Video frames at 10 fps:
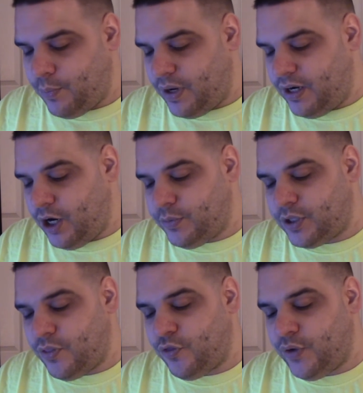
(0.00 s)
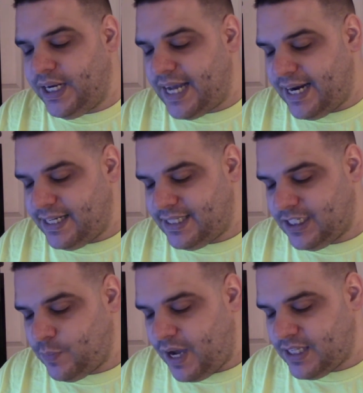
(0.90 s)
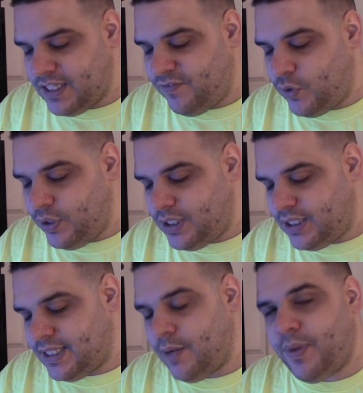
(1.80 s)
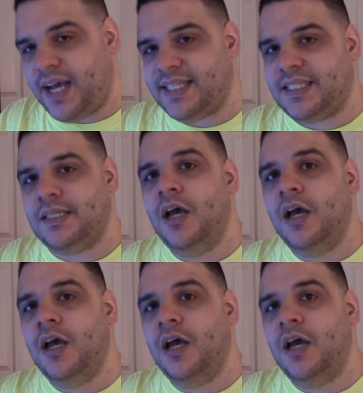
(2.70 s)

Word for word: Brennan Armstrong 396 passing, four touchdown passes,